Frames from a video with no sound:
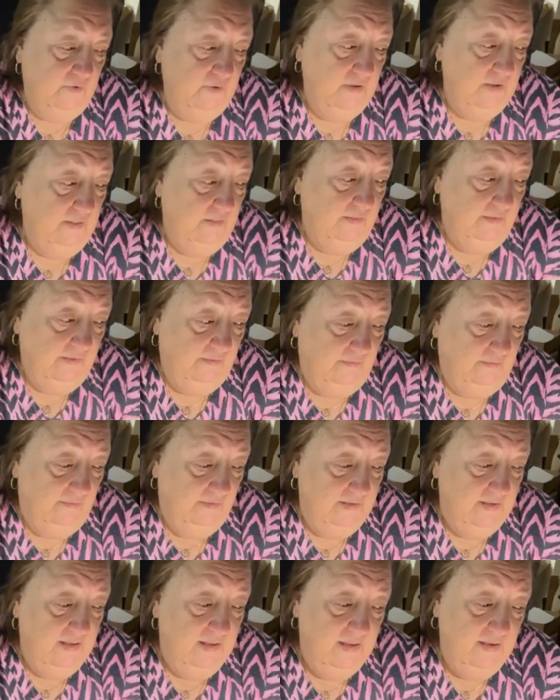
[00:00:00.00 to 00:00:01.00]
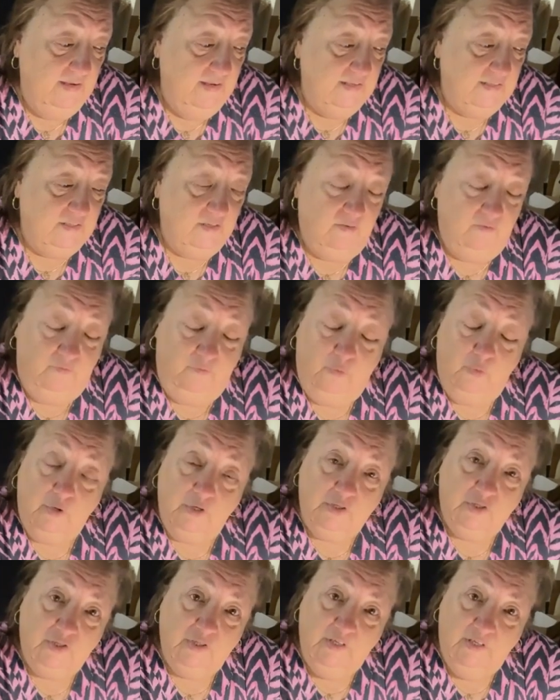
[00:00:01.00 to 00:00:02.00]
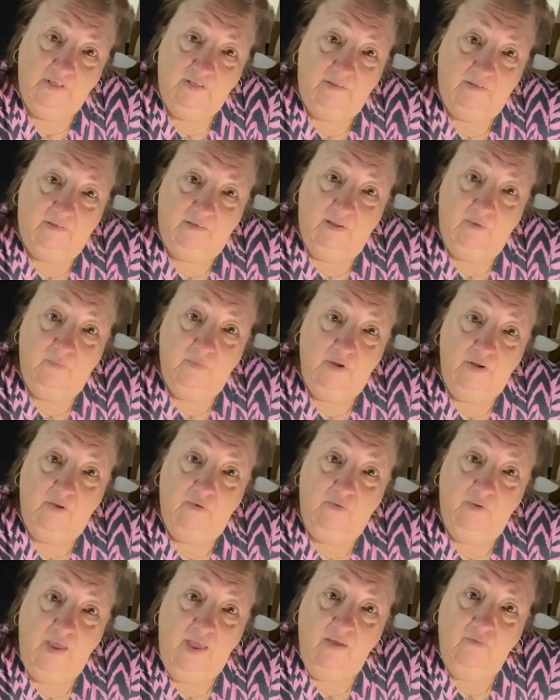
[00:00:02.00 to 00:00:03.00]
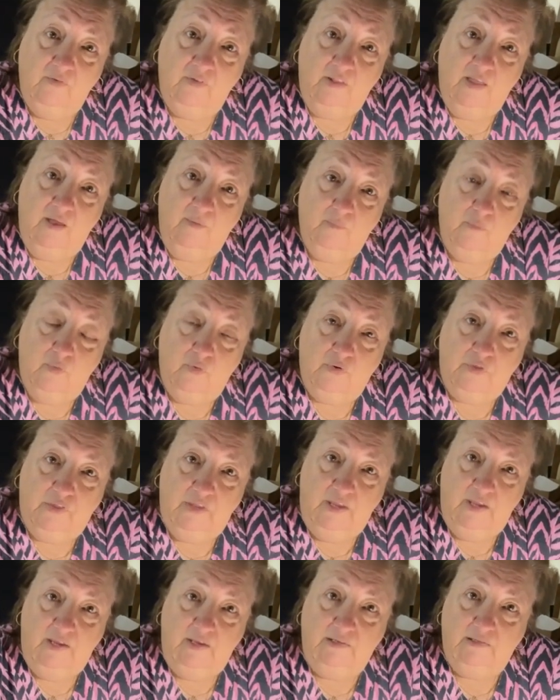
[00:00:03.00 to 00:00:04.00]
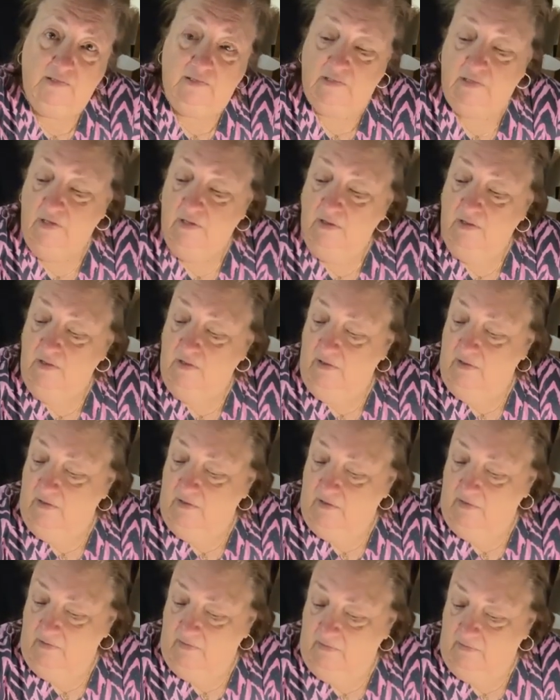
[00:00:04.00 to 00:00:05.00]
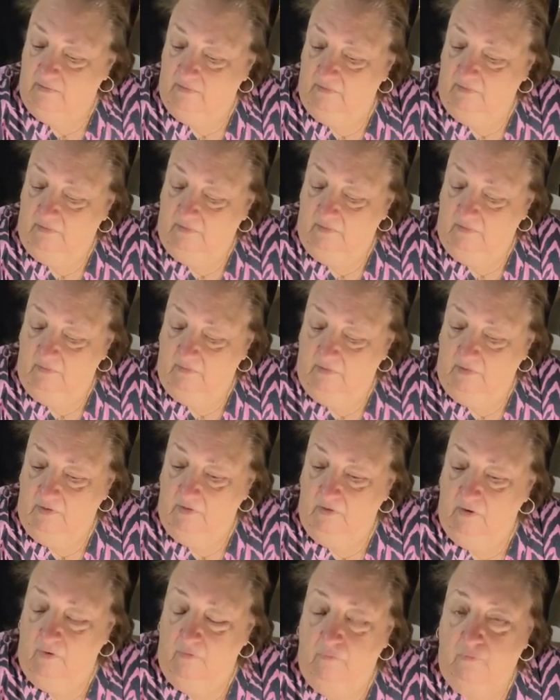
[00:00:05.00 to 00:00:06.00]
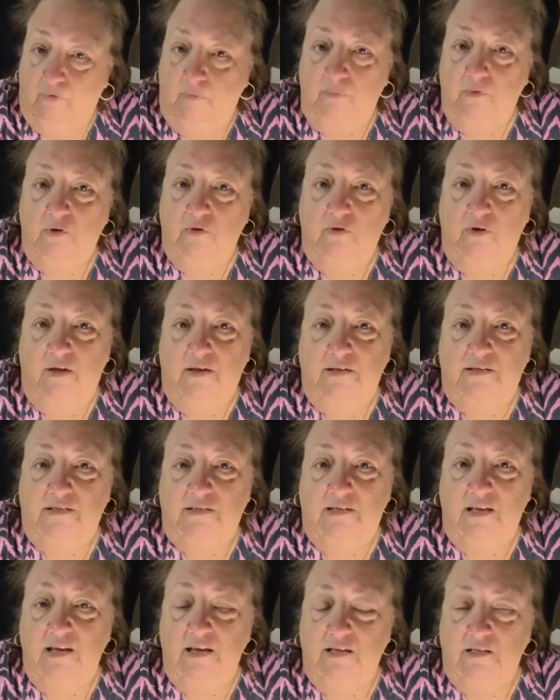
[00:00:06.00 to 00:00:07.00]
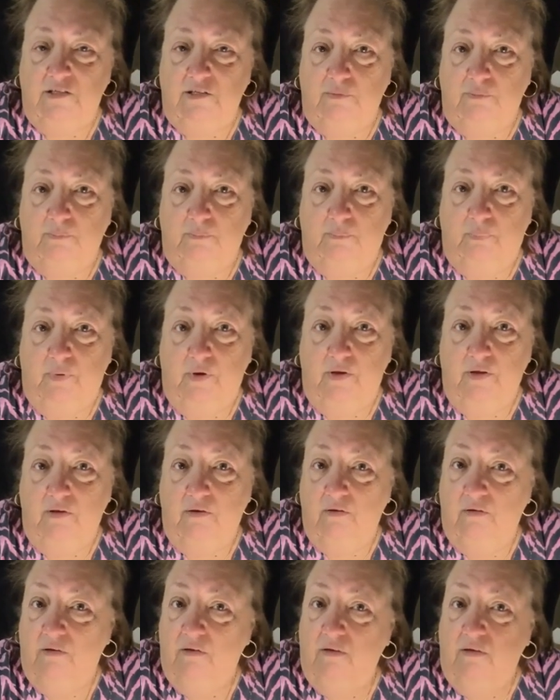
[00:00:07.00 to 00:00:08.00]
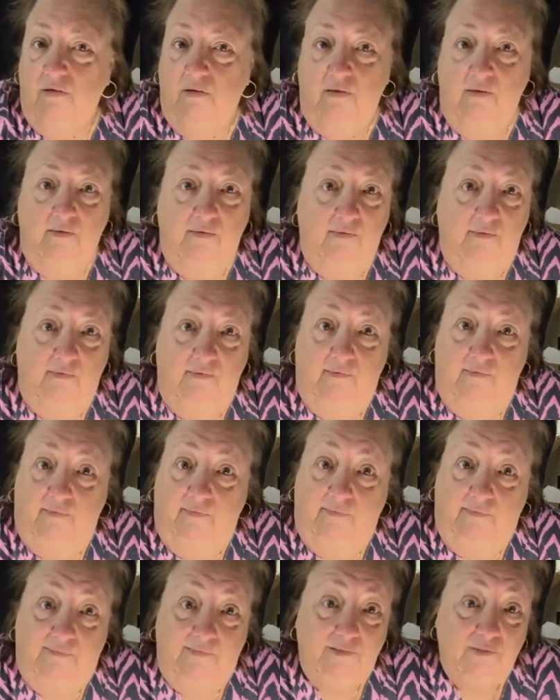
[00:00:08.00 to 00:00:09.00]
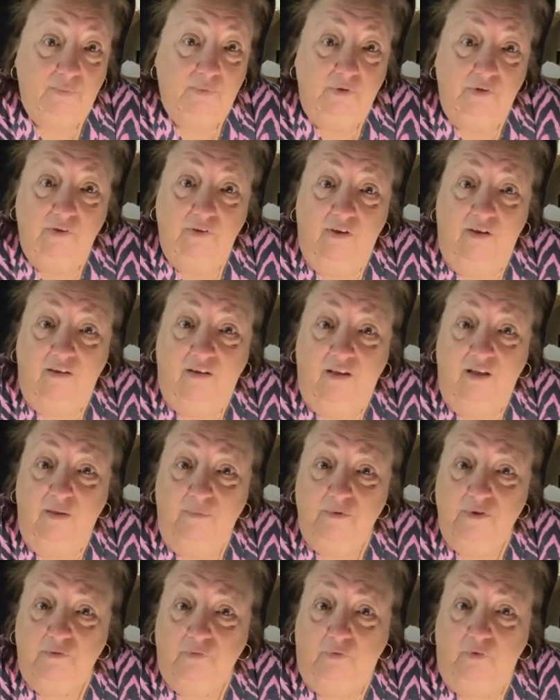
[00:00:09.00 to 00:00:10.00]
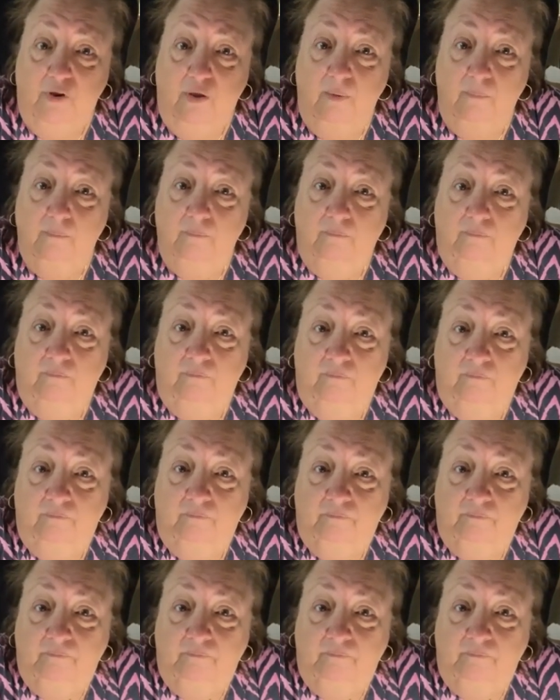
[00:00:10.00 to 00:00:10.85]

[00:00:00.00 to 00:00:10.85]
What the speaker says: Very little, and it's unfortunate that we don't have a lot more things, you know, from the United States, but it's where it all comes from.